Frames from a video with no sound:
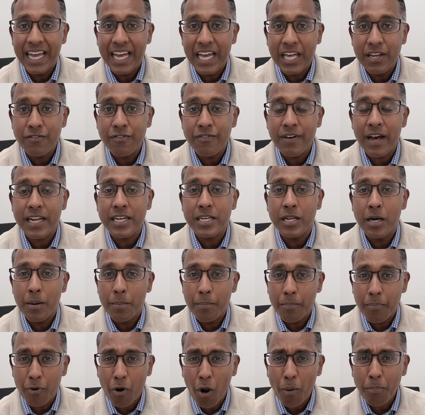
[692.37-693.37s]
In fact,
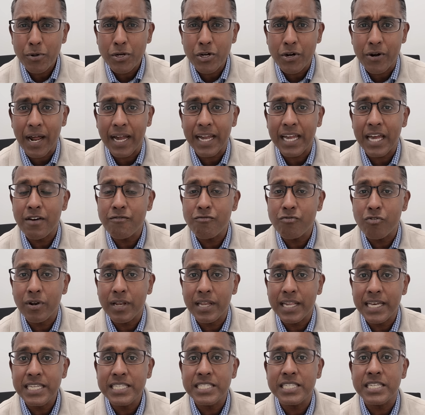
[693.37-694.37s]
PropTrack have
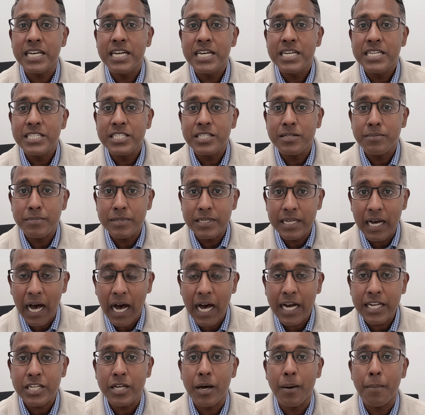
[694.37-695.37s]
released some
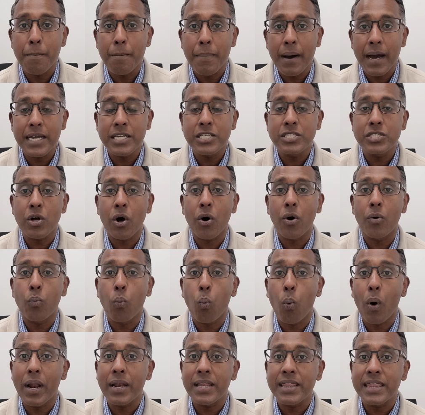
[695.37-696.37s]
data based
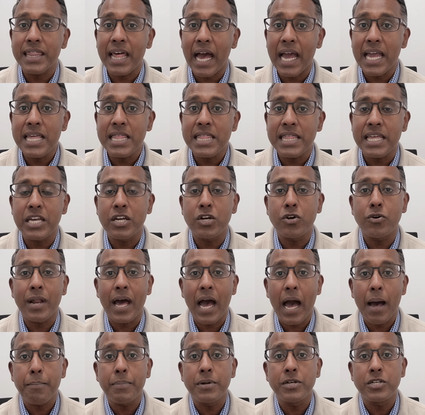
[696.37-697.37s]
on what they think could
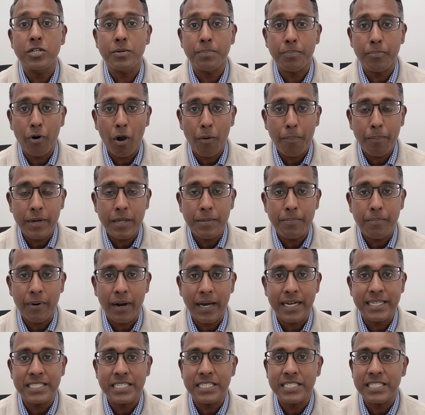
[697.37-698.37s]
happen to property
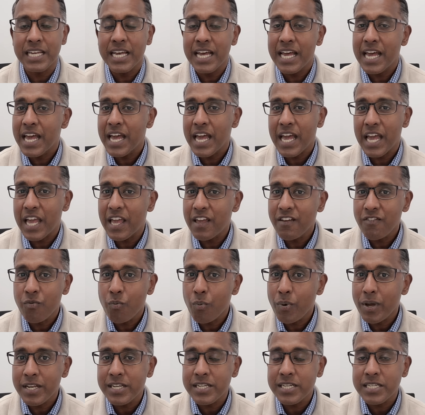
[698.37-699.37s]
prices if
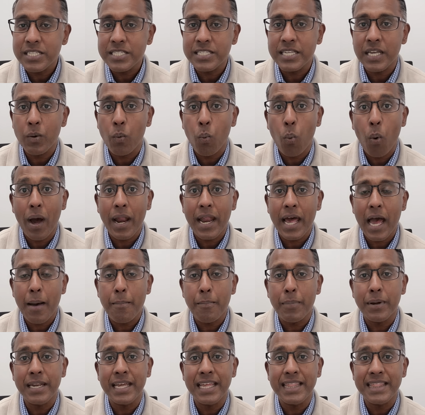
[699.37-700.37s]
we just see what
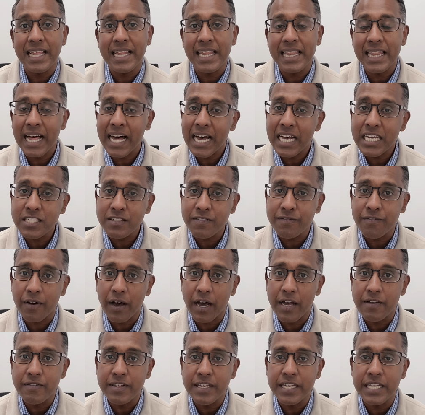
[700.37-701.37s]
happened in the last
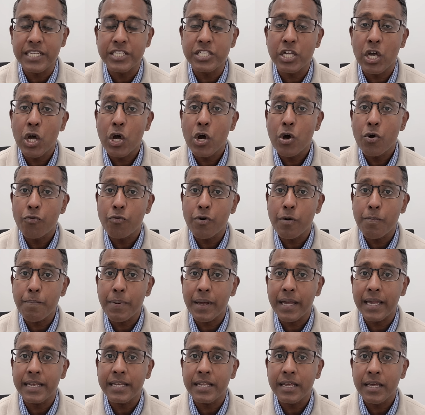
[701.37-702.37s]
5 years
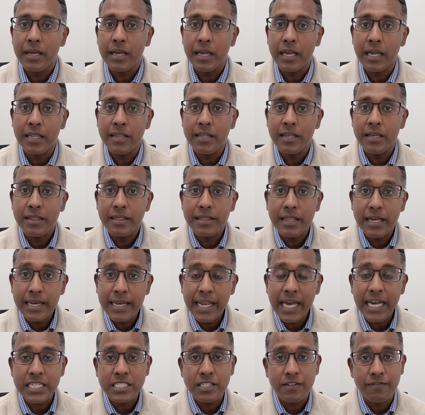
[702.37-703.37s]
repeat in the
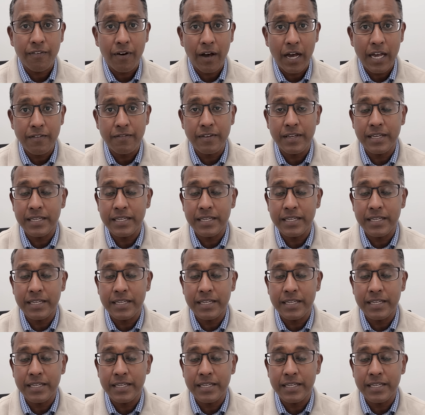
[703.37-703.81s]
next 5